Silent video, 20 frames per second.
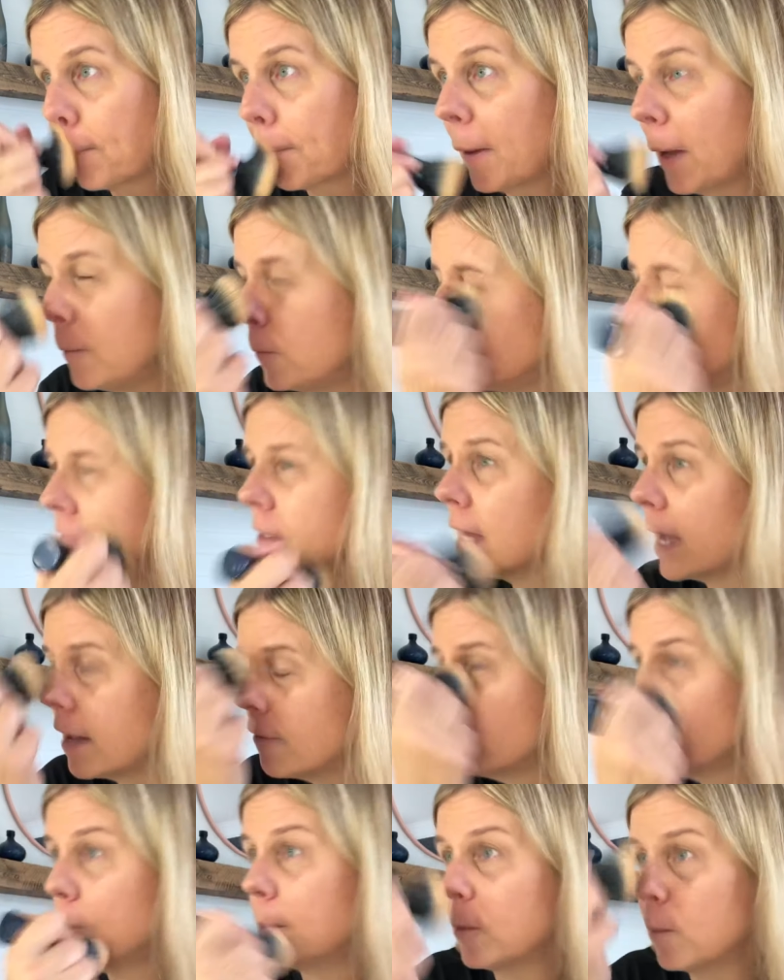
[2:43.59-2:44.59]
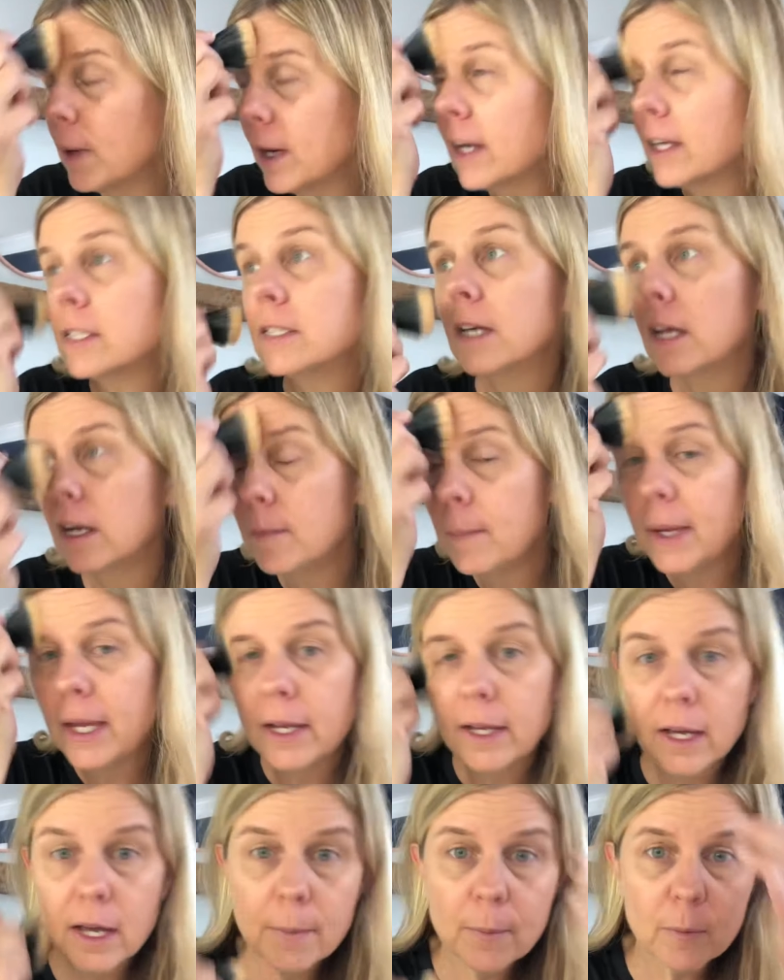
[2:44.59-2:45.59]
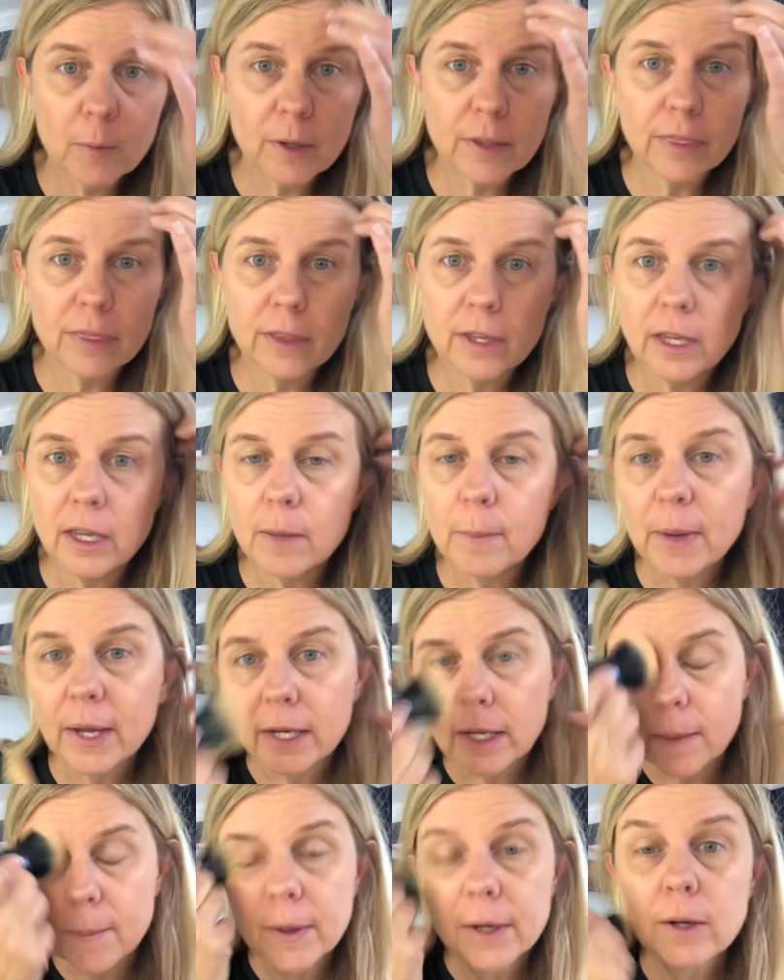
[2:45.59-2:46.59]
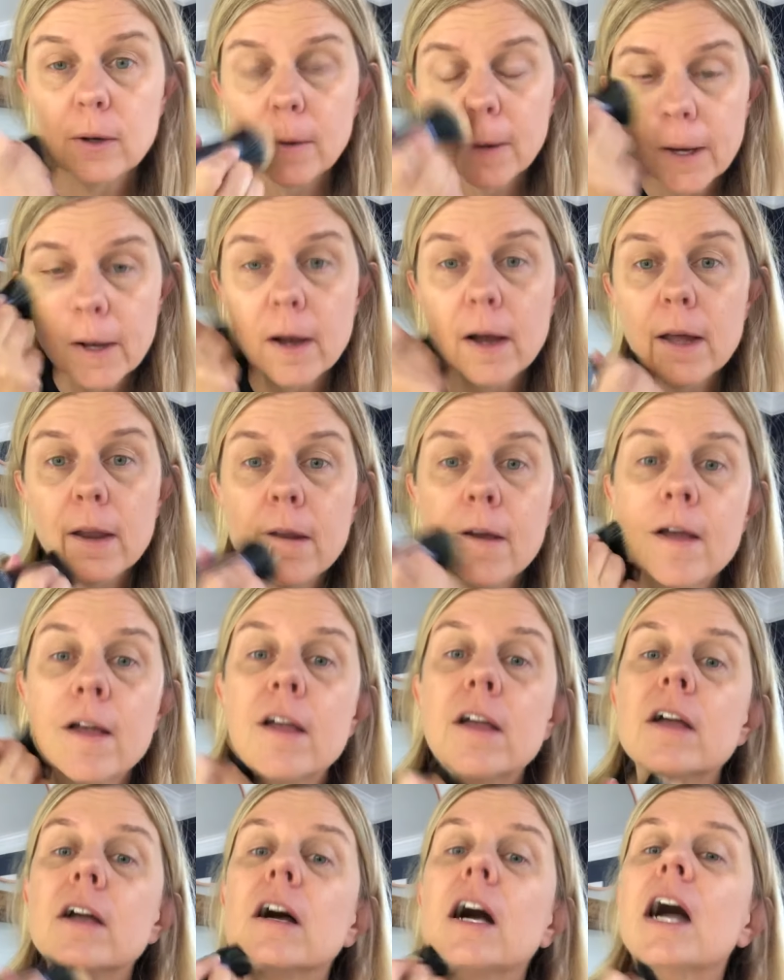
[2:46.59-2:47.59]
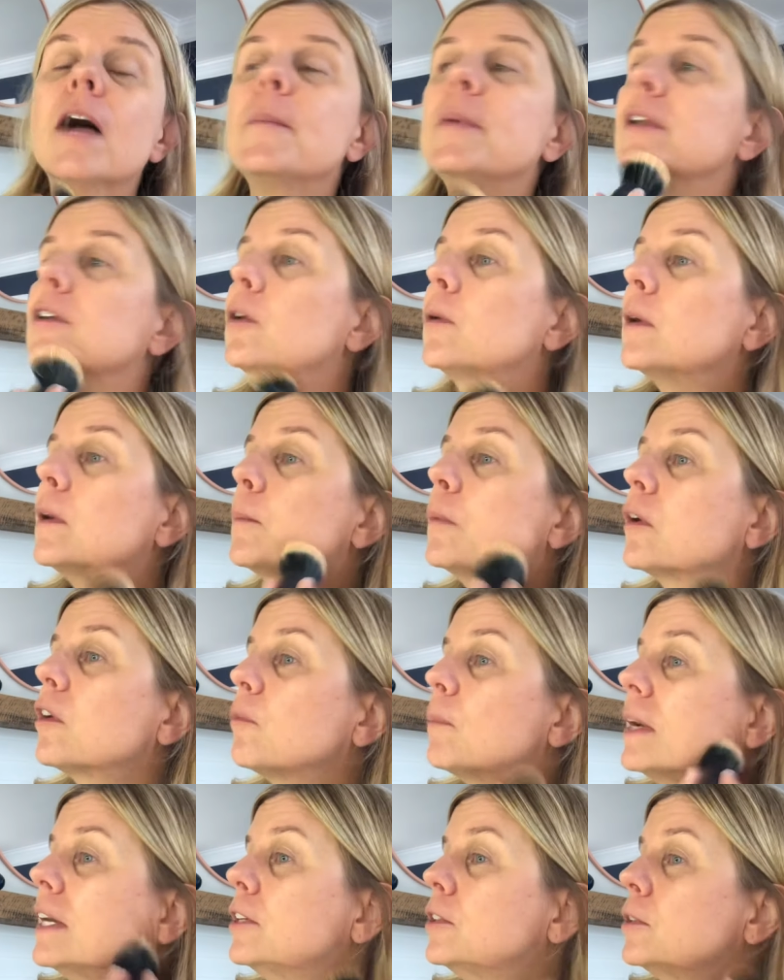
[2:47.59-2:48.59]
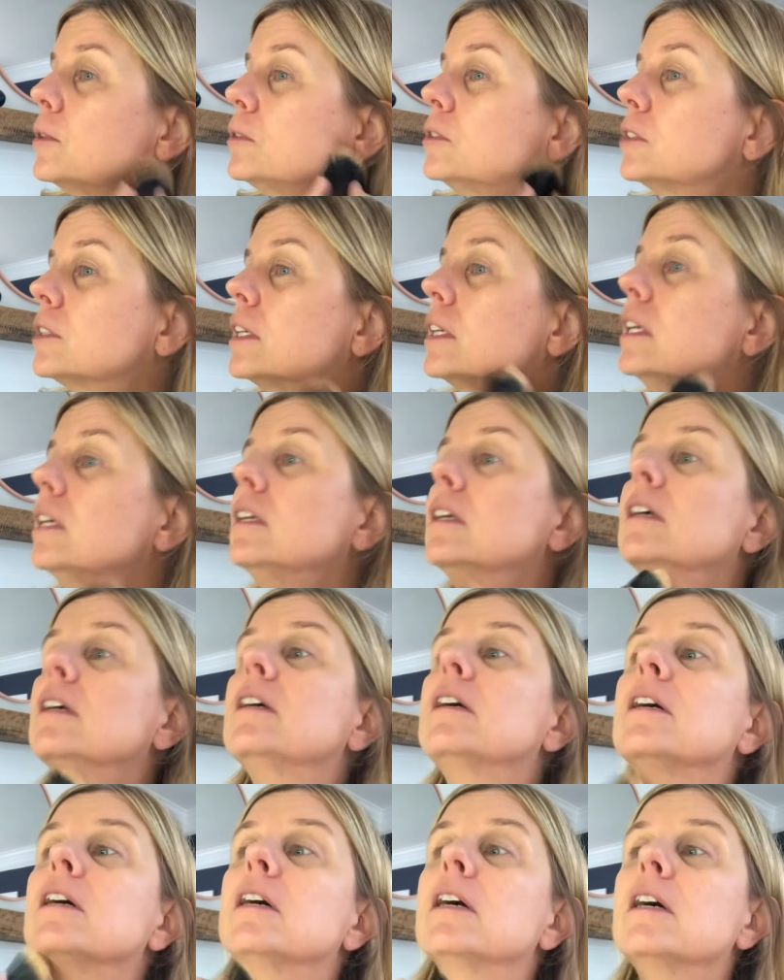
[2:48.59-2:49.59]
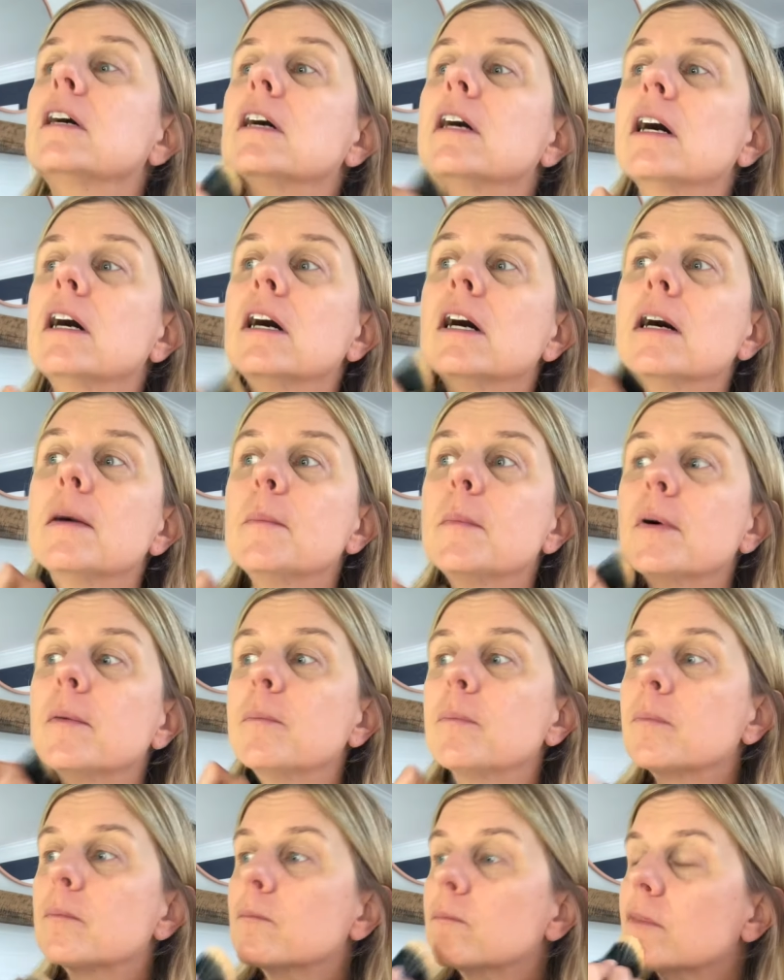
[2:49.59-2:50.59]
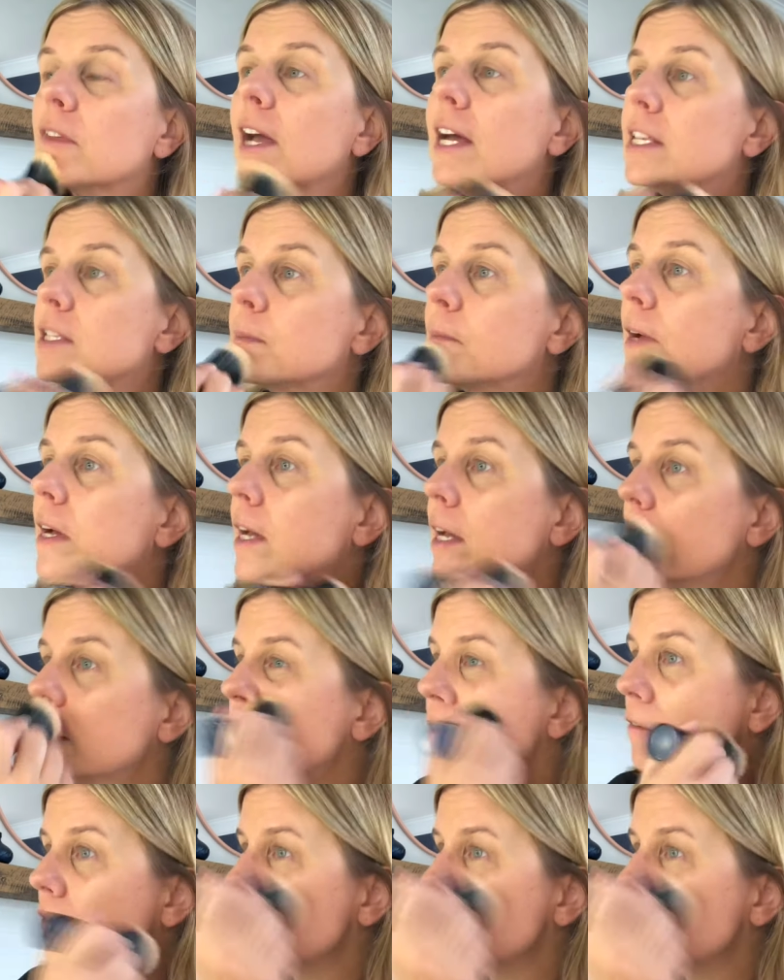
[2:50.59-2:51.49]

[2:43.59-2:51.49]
I will say I haven't been wearing a ton of makeup with the pandemic going on. I've been doing more of my Dew Skin as my